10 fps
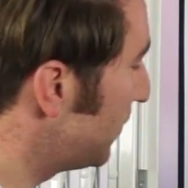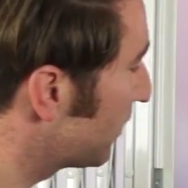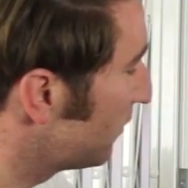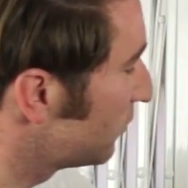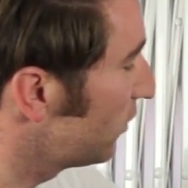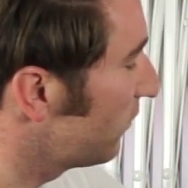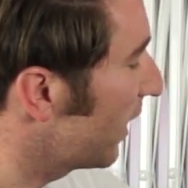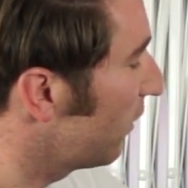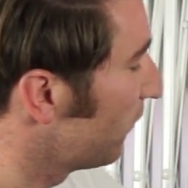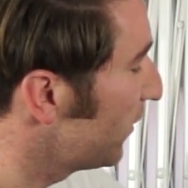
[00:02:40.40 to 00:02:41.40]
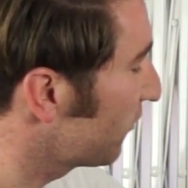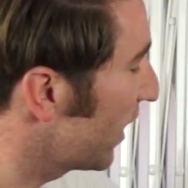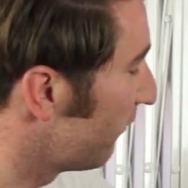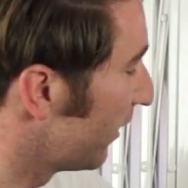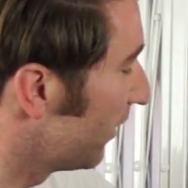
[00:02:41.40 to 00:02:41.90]
we don't do that on this
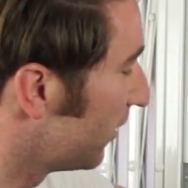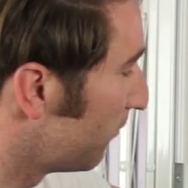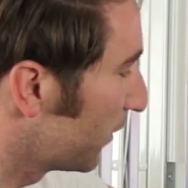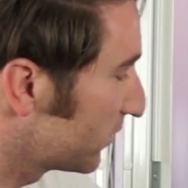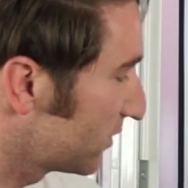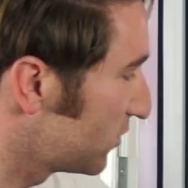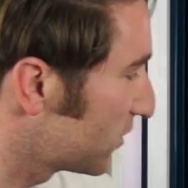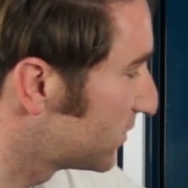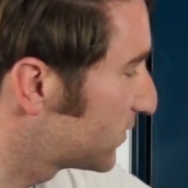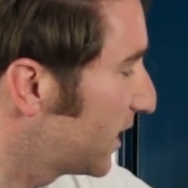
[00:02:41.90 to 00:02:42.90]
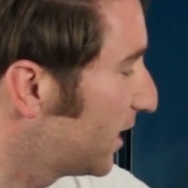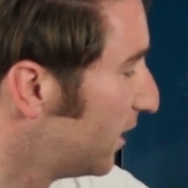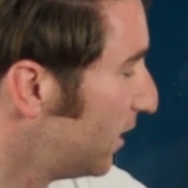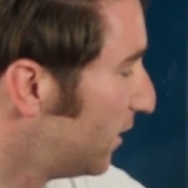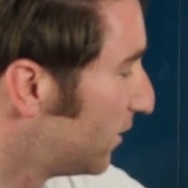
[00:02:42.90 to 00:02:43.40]
area because, as you can
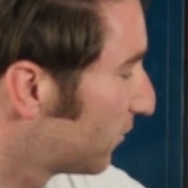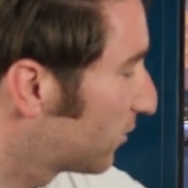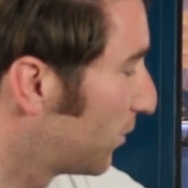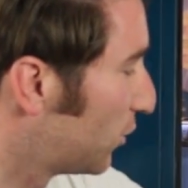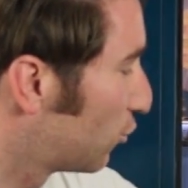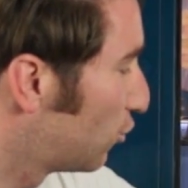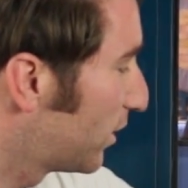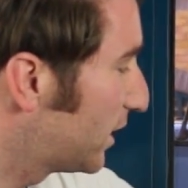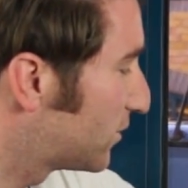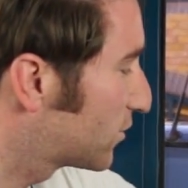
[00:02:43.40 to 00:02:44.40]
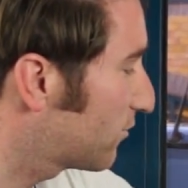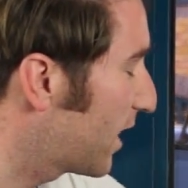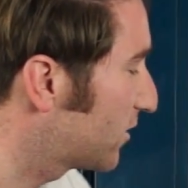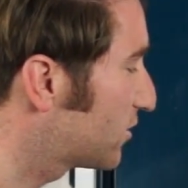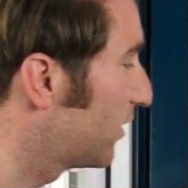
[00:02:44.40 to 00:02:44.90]
see, someone has already
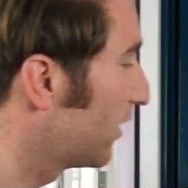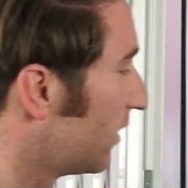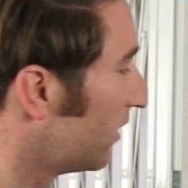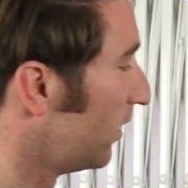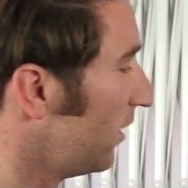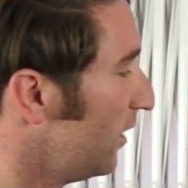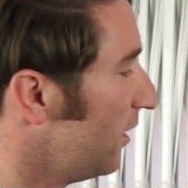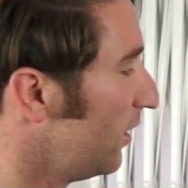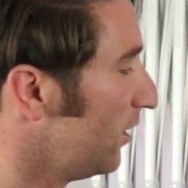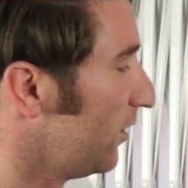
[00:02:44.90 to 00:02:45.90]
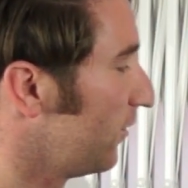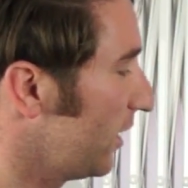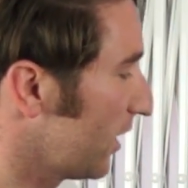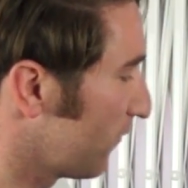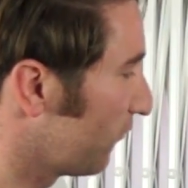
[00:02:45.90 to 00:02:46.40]
scratched
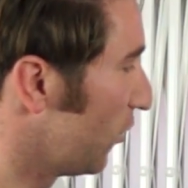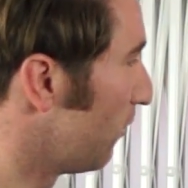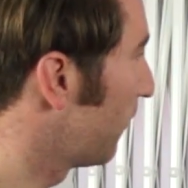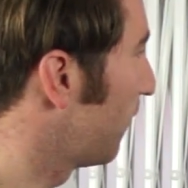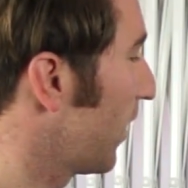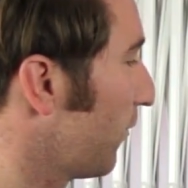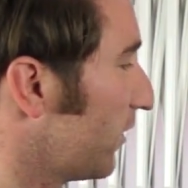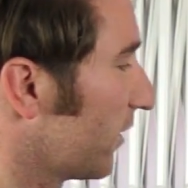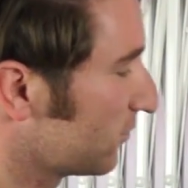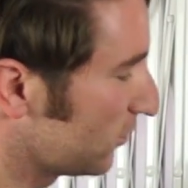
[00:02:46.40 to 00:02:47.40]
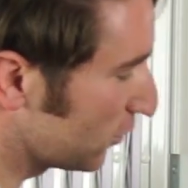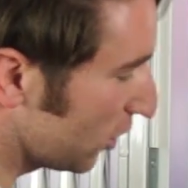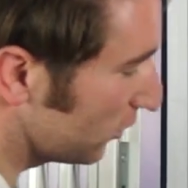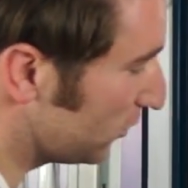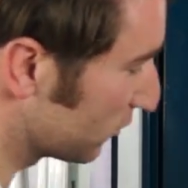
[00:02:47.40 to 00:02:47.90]
the film off of that window. So you
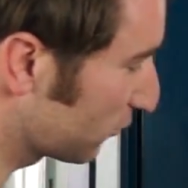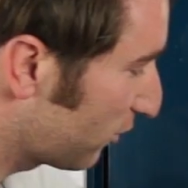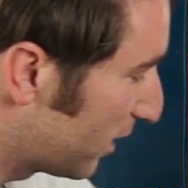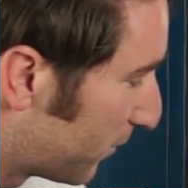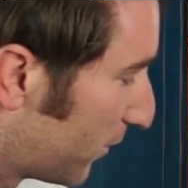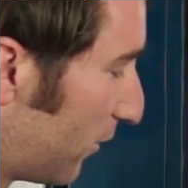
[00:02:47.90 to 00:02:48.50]
can't use a scraper